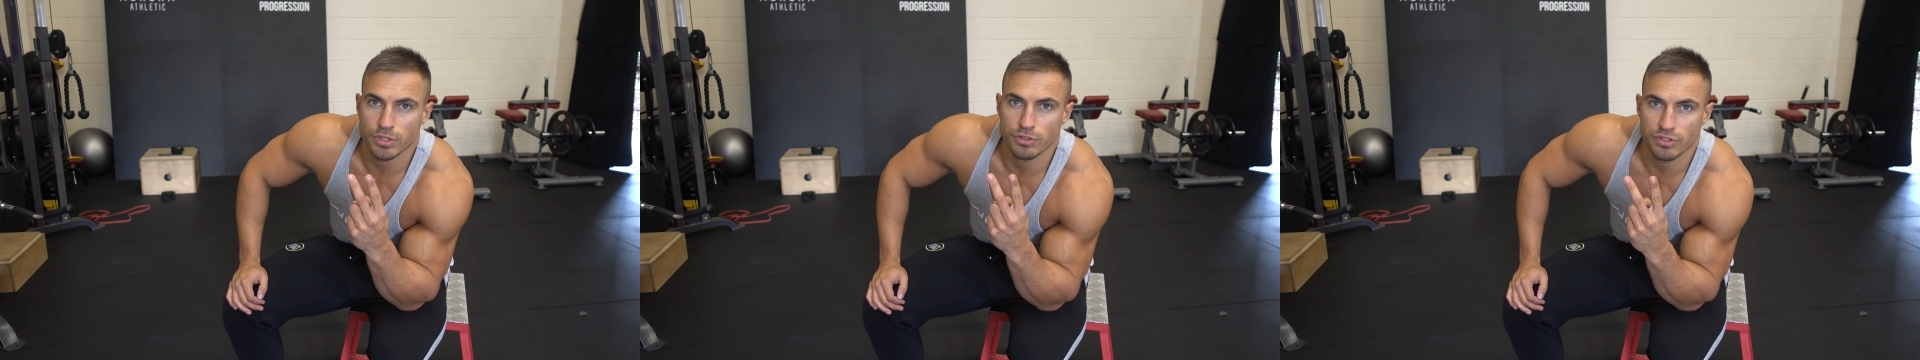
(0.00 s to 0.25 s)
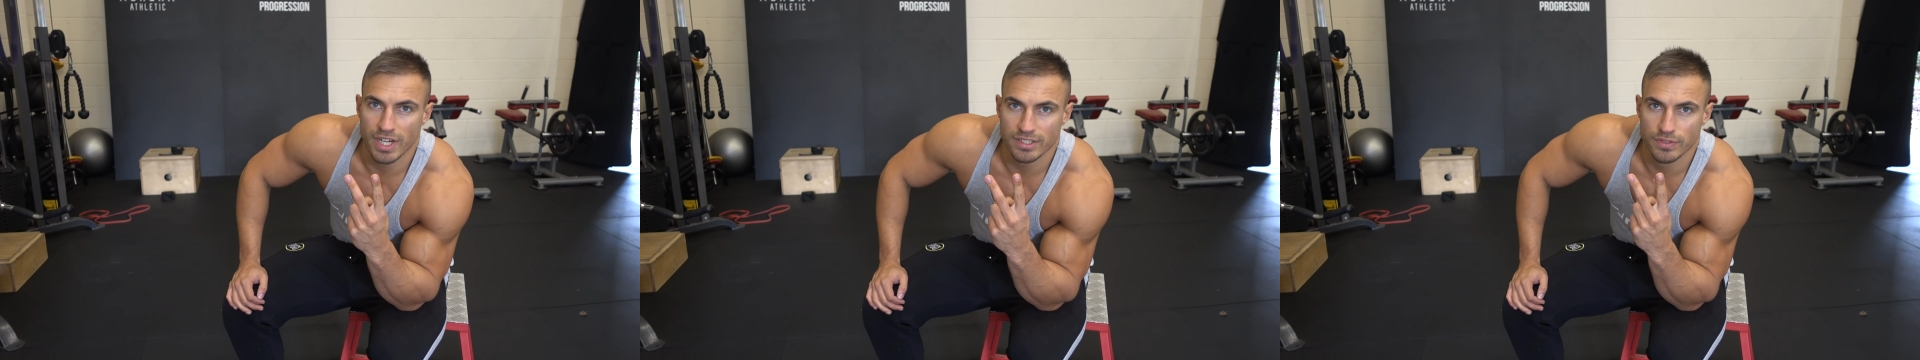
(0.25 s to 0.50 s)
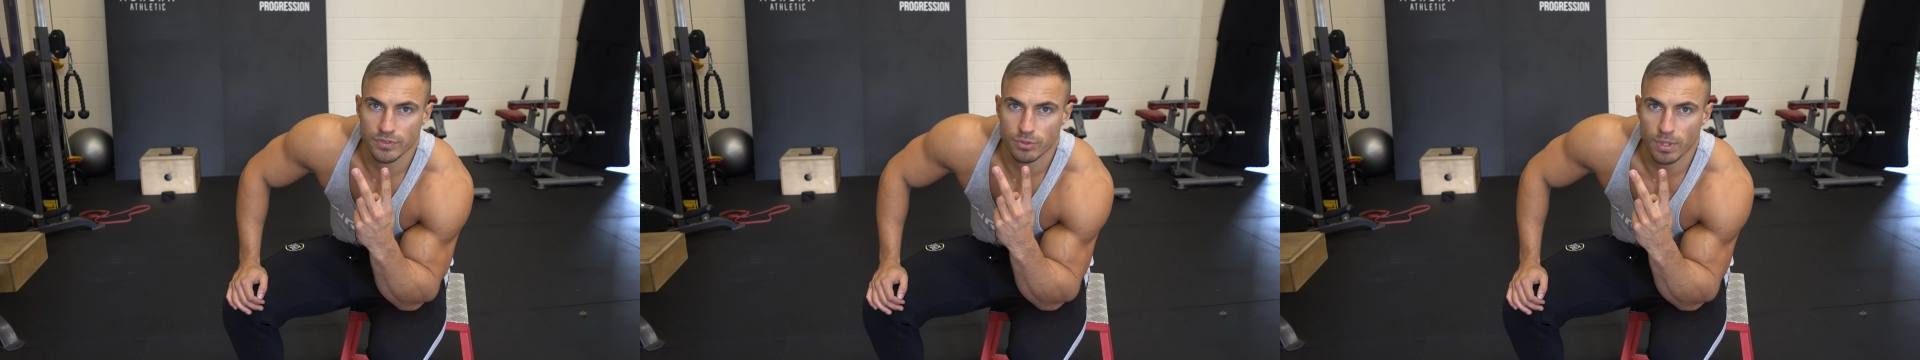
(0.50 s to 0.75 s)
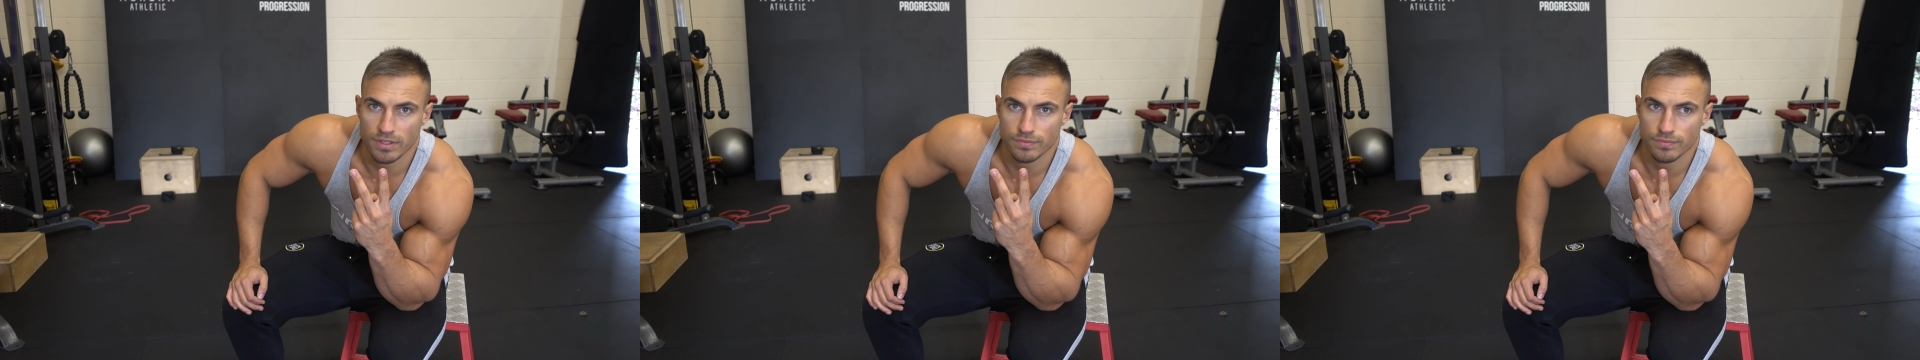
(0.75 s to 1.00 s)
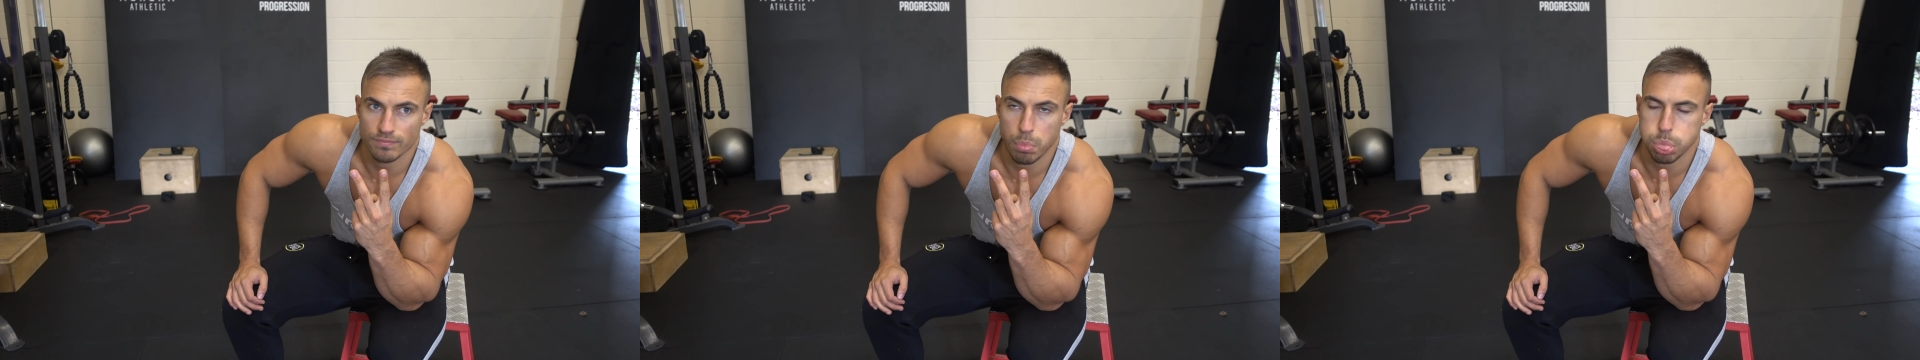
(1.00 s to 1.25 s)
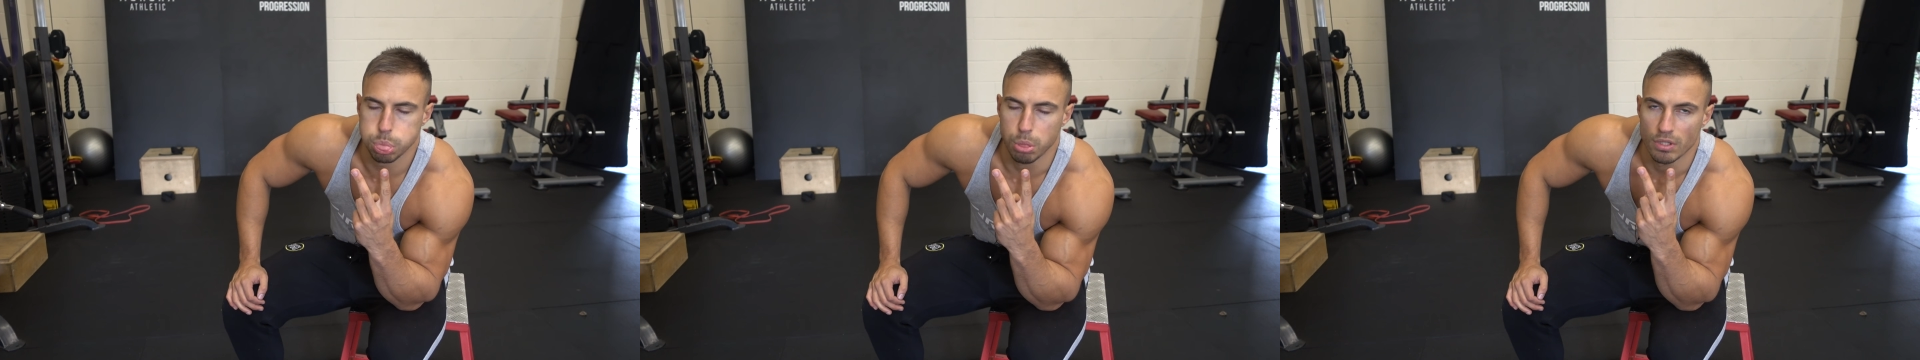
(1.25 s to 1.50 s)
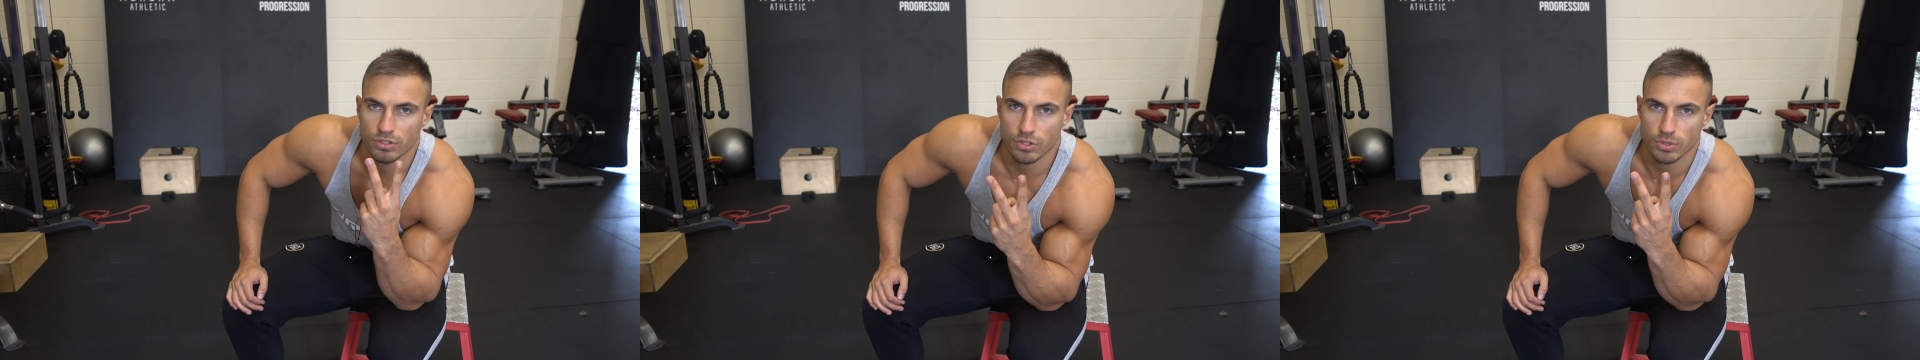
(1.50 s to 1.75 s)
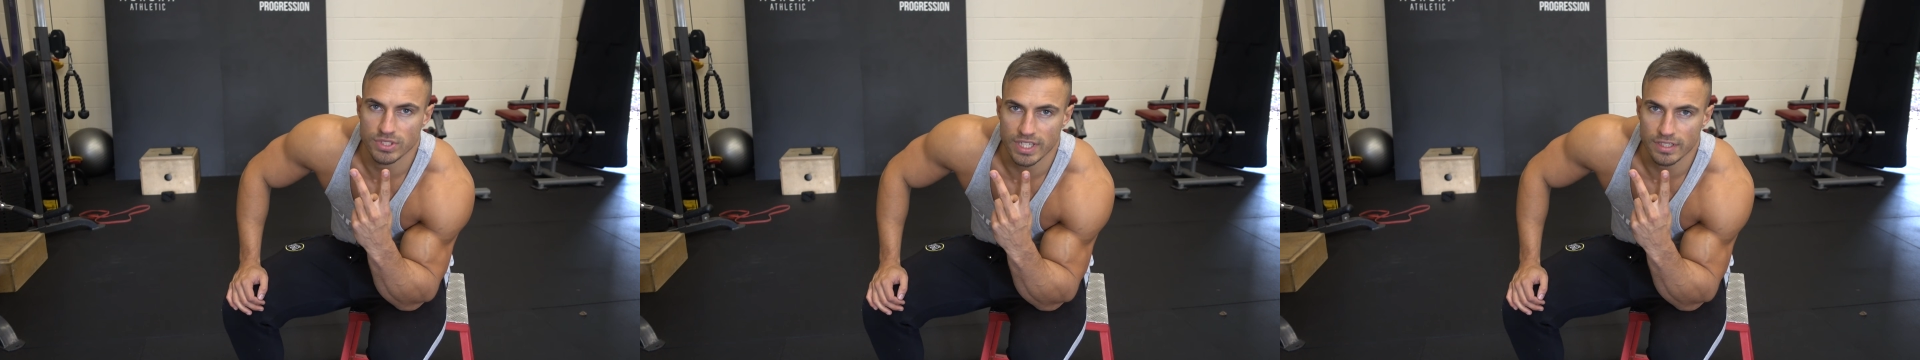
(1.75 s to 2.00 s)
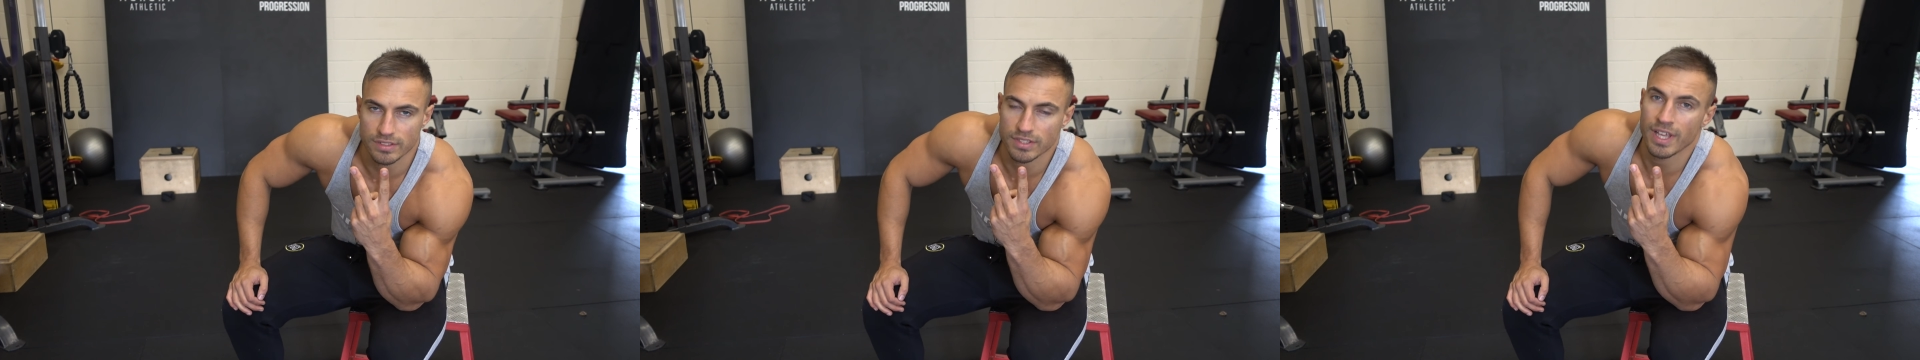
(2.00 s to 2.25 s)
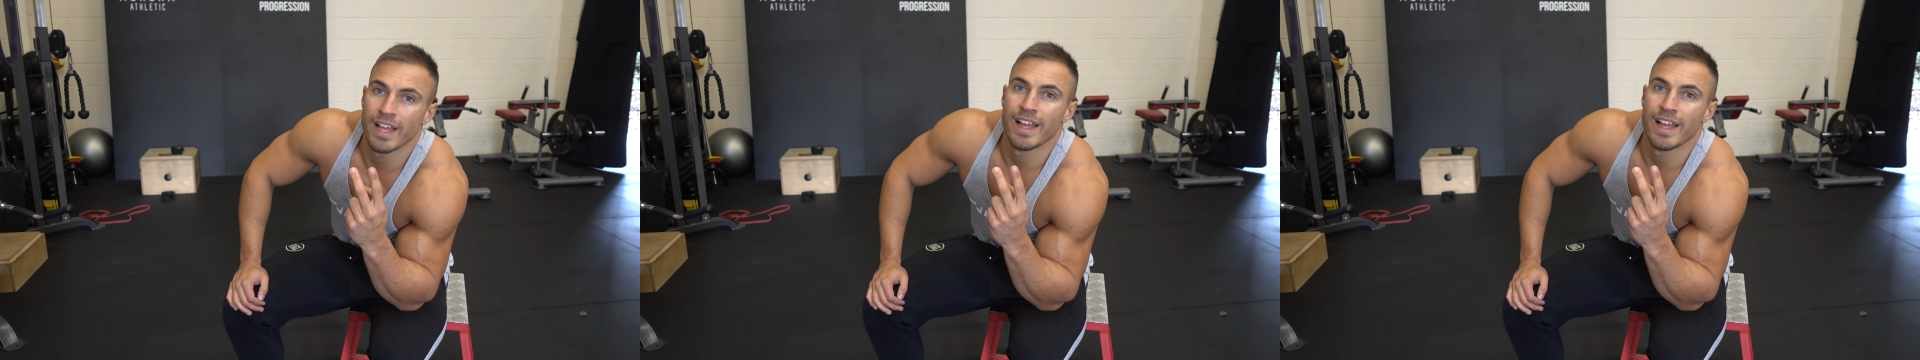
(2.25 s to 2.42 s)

the contraction for 2 seconds,